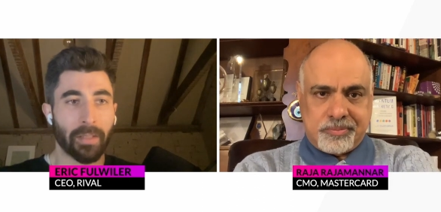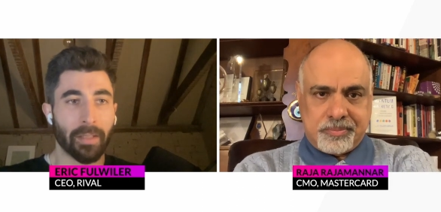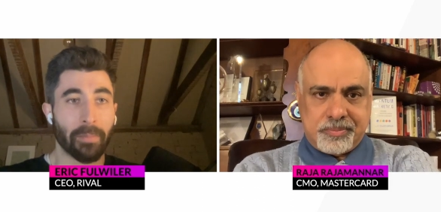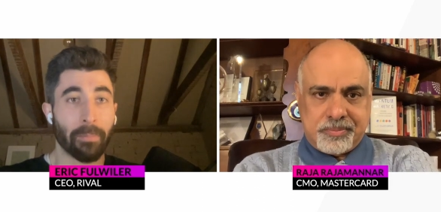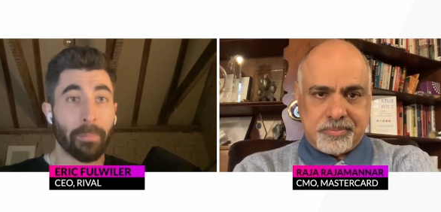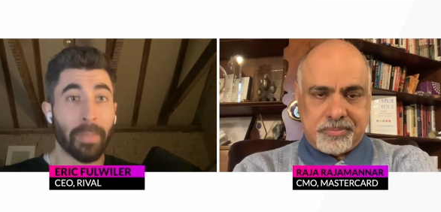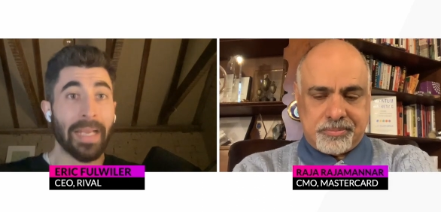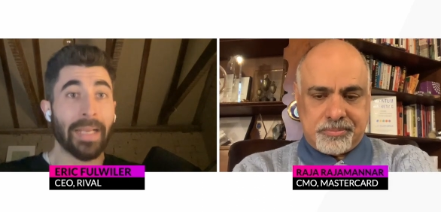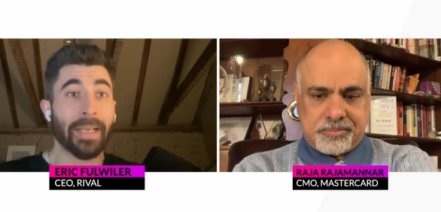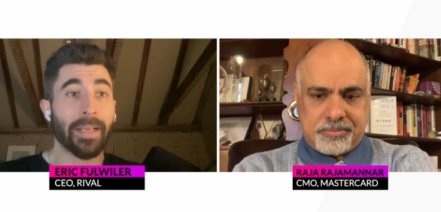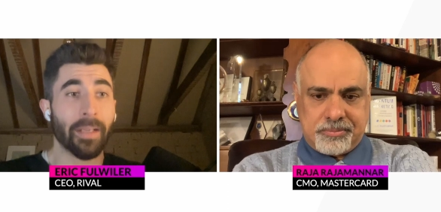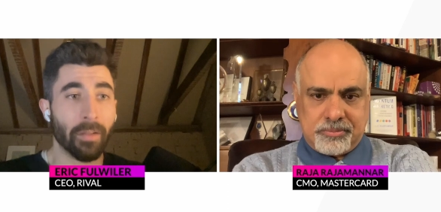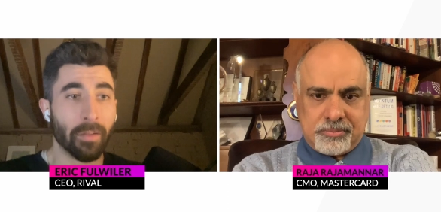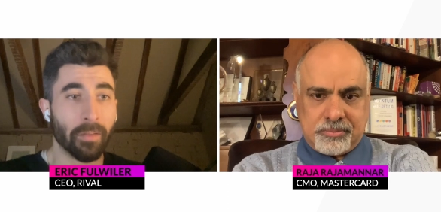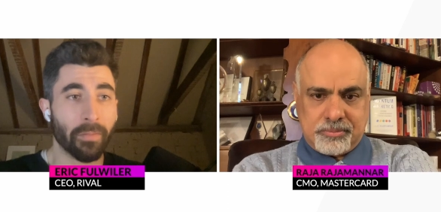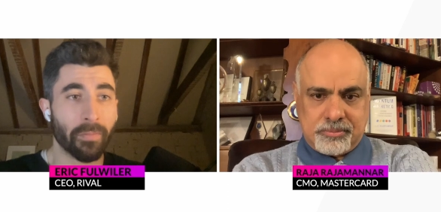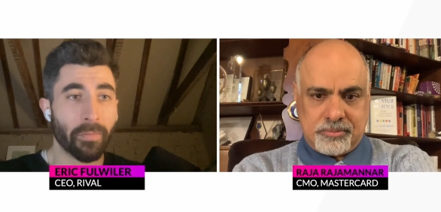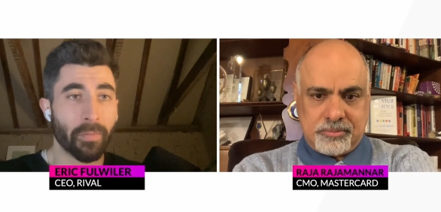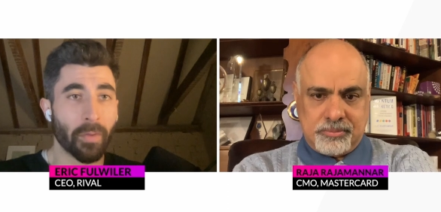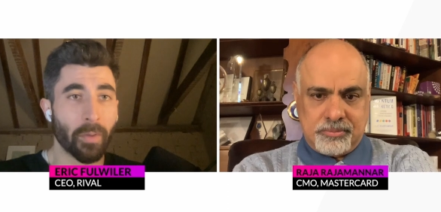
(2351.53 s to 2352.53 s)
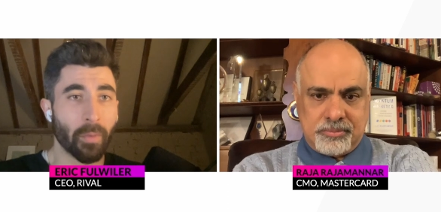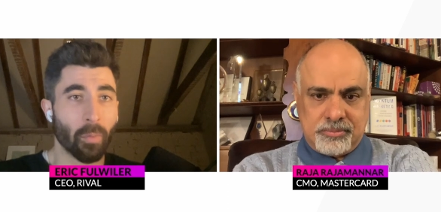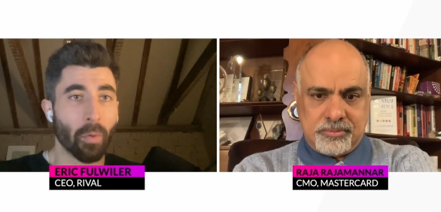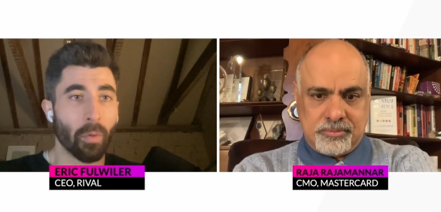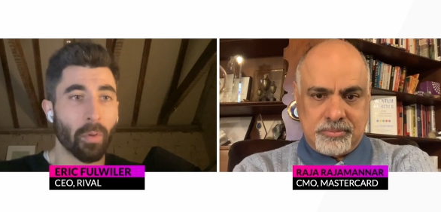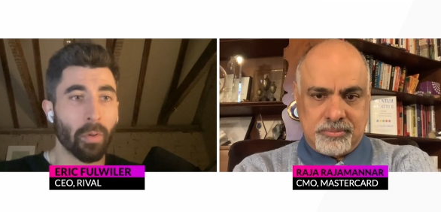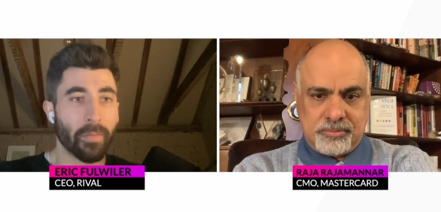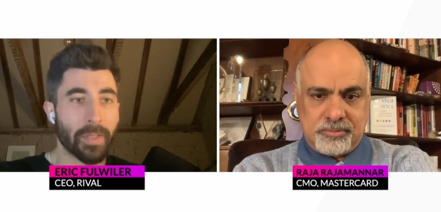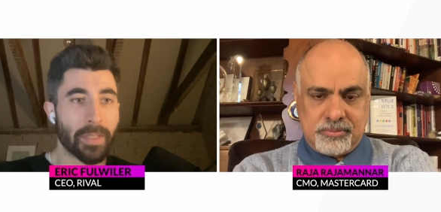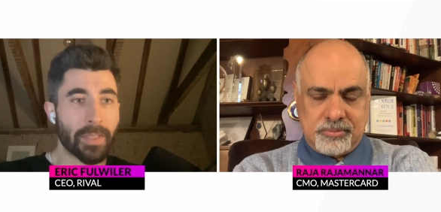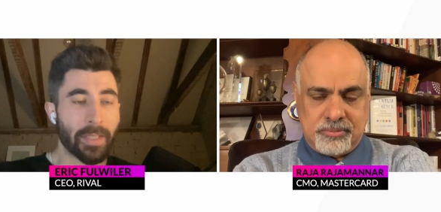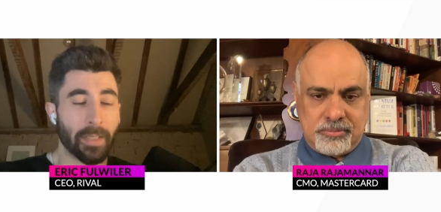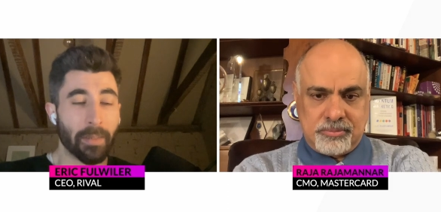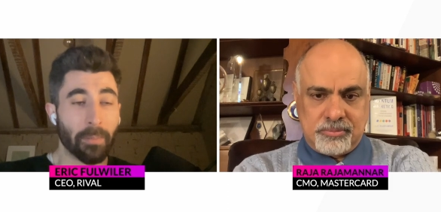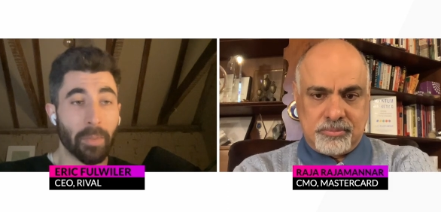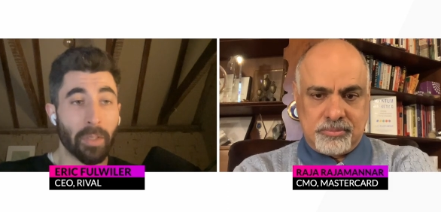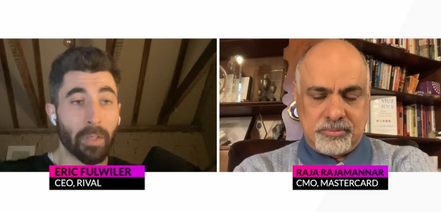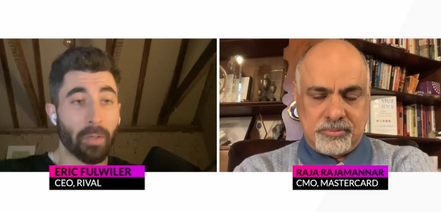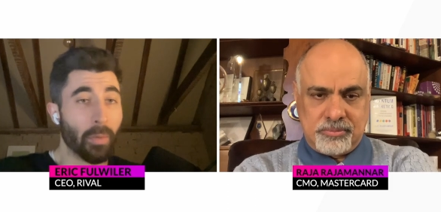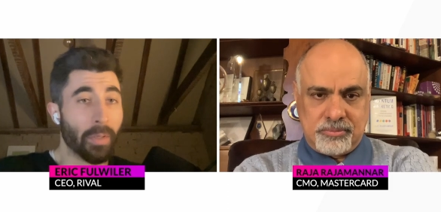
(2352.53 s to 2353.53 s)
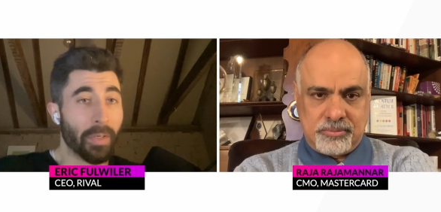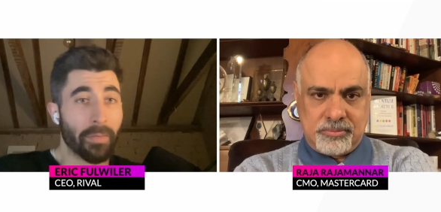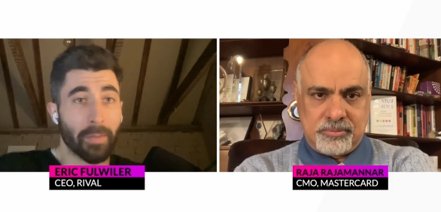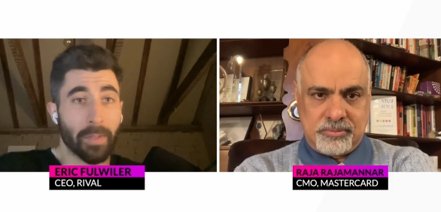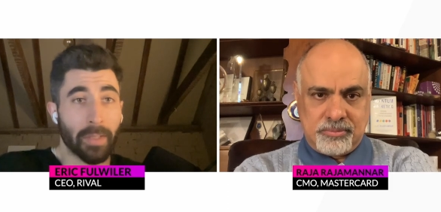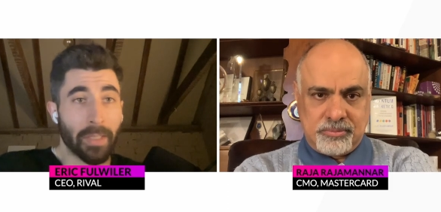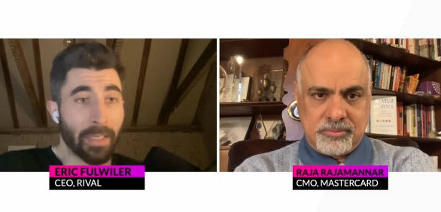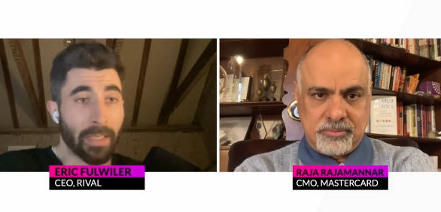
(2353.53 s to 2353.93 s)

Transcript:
Speaker 1: competitive for the role of a CMO, whatever